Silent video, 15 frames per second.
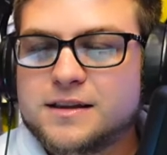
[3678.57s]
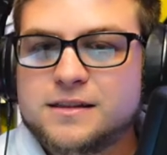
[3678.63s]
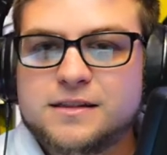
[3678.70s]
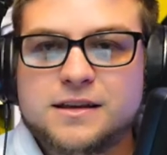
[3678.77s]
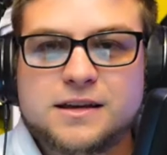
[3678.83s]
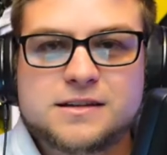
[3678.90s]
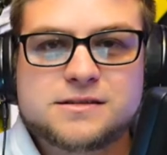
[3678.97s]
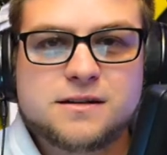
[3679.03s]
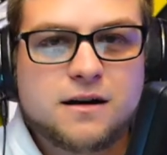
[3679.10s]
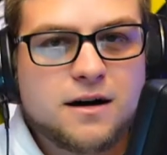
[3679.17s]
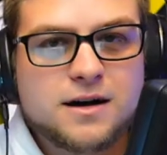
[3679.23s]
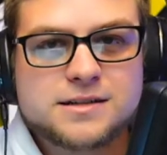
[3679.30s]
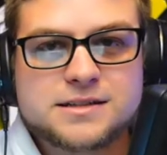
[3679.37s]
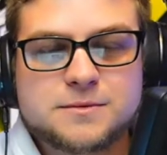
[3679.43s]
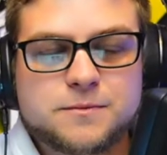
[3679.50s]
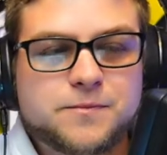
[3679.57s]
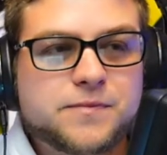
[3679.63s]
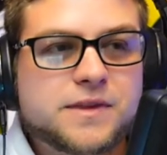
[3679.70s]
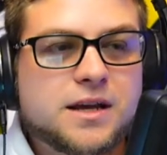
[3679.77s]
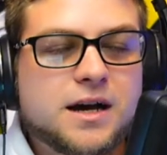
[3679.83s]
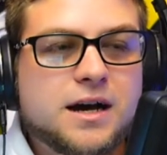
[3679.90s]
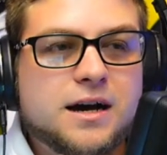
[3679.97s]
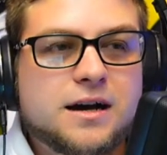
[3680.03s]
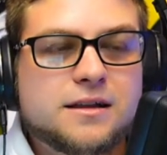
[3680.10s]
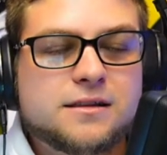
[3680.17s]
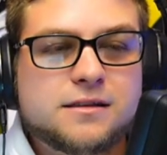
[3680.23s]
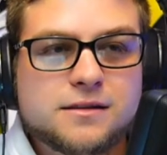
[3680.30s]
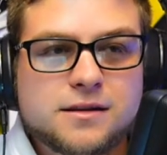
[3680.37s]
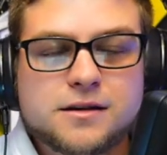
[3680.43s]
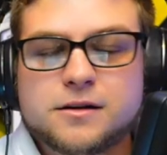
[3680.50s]
thing is awesome uh,
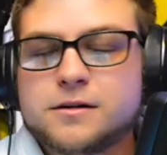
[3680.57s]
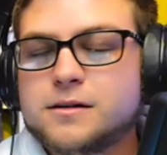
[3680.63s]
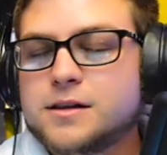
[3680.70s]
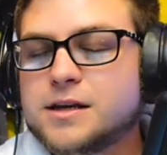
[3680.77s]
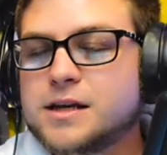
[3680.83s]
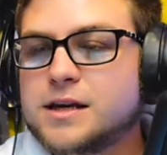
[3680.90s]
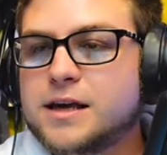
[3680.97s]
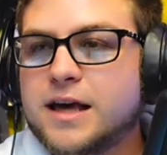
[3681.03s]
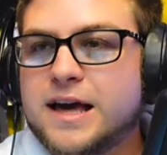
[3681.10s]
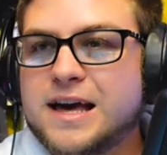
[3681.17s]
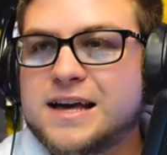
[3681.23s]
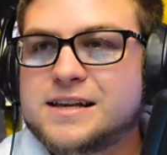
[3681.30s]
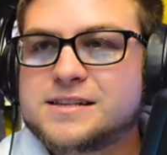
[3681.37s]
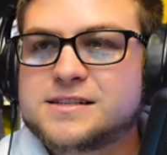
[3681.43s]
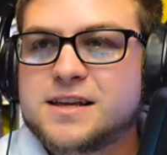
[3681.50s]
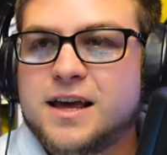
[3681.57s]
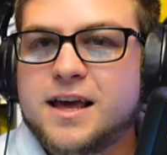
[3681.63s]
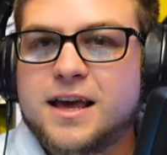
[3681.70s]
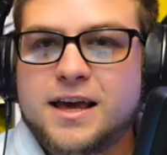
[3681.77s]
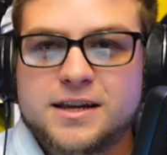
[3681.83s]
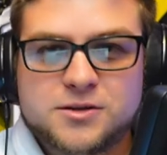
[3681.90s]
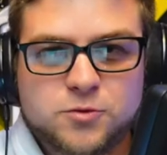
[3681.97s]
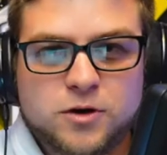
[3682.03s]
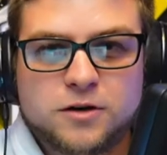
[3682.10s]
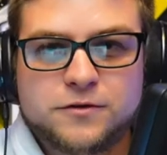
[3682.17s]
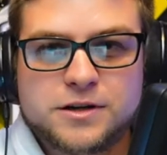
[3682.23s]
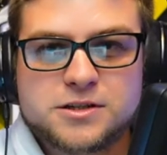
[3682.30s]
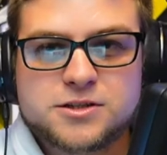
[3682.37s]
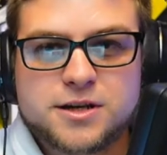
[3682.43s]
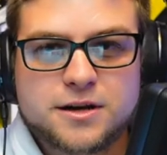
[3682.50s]
literally has a 12
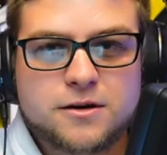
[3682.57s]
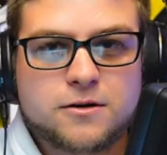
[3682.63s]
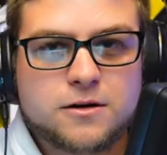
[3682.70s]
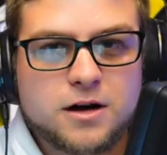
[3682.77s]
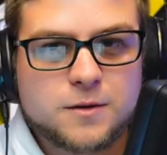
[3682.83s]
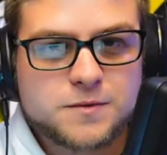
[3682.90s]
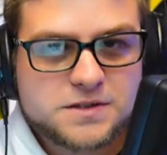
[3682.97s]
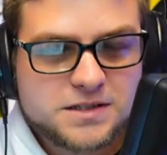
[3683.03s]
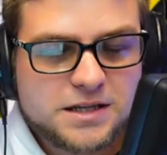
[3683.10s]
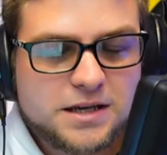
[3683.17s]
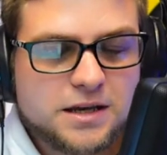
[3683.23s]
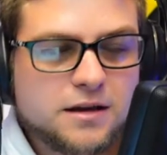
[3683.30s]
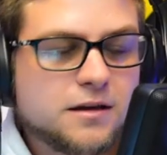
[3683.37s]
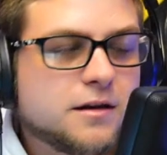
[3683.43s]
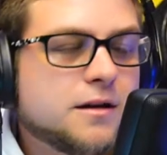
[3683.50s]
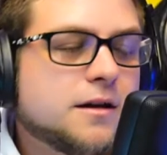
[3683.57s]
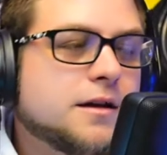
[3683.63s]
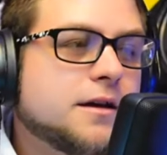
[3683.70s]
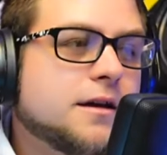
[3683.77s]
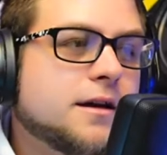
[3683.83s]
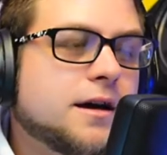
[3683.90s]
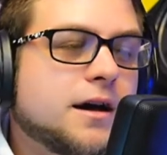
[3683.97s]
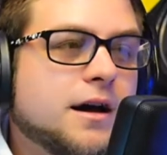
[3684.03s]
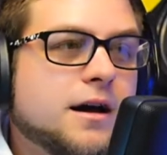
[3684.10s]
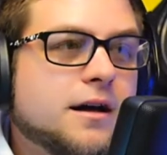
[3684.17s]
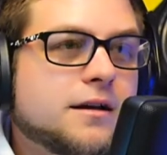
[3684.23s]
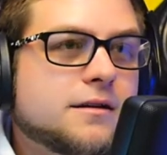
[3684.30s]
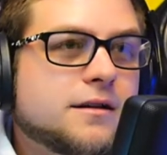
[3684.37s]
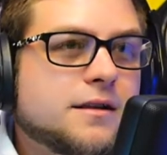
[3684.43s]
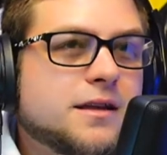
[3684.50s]
inch kicker comp c
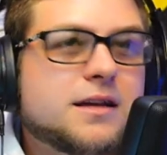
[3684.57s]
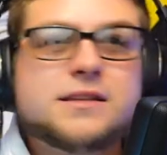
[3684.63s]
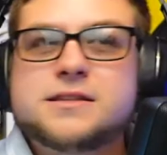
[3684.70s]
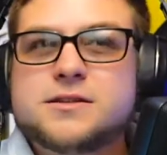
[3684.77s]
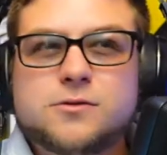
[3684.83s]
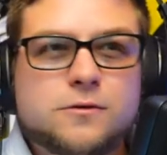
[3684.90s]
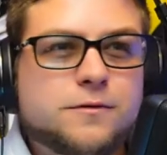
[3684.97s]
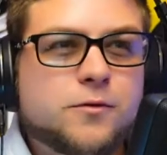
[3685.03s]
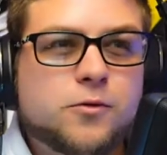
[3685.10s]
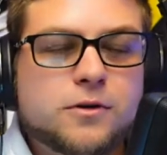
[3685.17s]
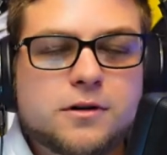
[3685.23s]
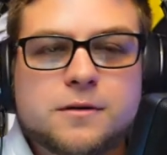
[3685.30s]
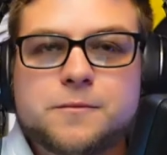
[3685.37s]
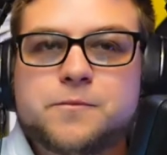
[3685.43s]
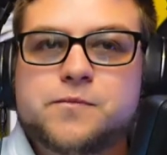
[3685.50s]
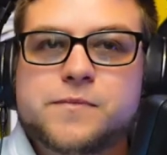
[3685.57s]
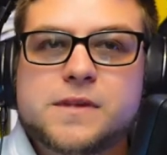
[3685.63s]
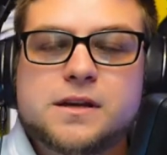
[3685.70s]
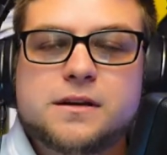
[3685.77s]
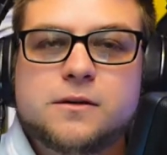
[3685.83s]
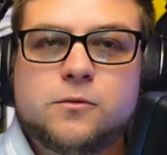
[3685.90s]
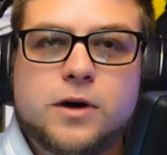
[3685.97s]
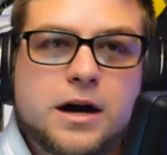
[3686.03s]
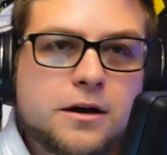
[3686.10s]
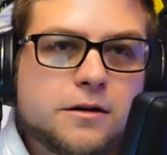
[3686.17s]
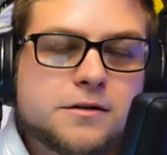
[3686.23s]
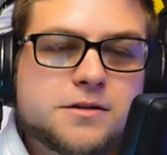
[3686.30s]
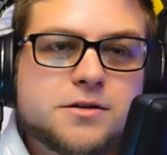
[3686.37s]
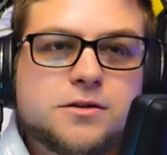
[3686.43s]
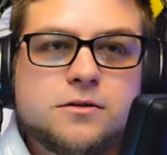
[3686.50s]
uh, I think it's dual four, wired
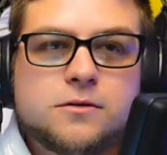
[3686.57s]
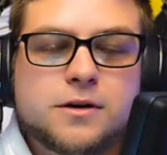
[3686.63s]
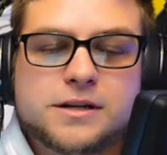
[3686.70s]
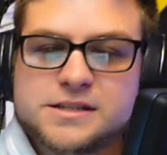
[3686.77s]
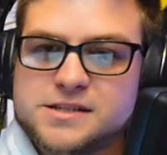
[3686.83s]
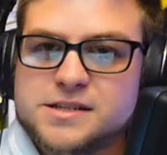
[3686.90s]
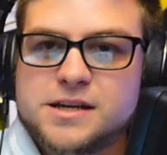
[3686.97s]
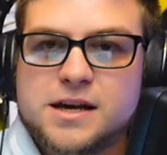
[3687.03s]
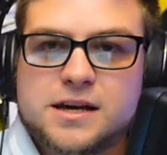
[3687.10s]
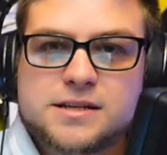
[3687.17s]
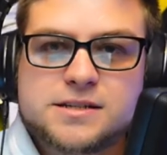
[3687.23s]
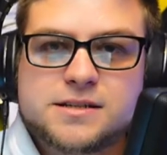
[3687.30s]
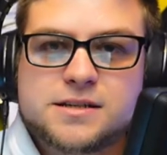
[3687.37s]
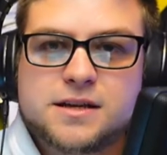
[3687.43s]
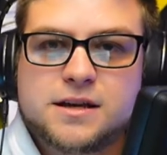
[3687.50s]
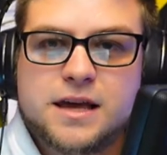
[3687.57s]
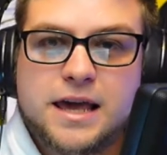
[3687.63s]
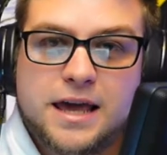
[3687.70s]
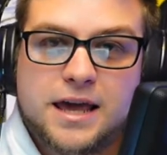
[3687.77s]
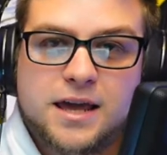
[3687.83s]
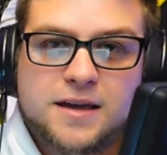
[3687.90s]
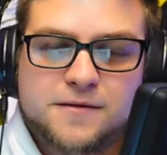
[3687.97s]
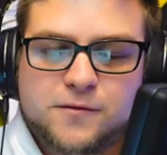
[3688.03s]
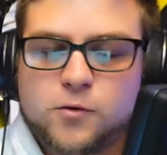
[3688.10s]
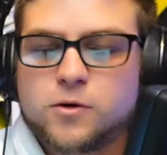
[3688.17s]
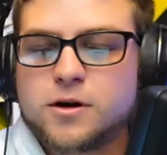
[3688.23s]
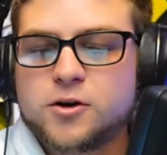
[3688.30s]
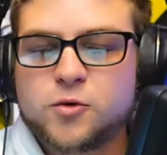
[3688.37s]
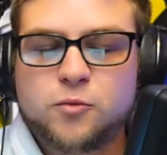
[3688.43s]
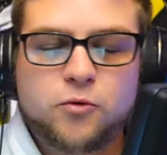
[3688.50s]
at two on a CXA
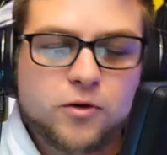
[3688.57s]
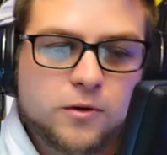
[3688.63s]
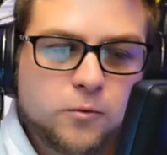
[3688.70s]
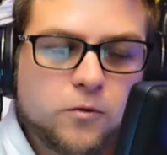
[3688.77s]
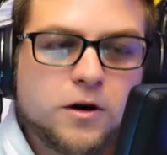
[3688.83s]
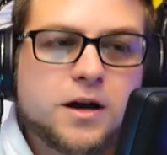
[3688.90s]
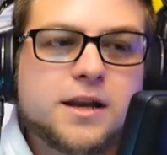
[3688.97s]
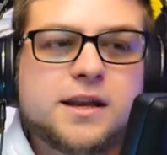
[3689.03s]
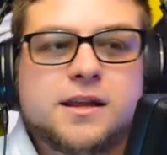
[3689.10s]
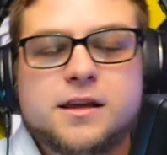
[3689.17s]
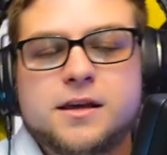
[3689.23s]
400.1.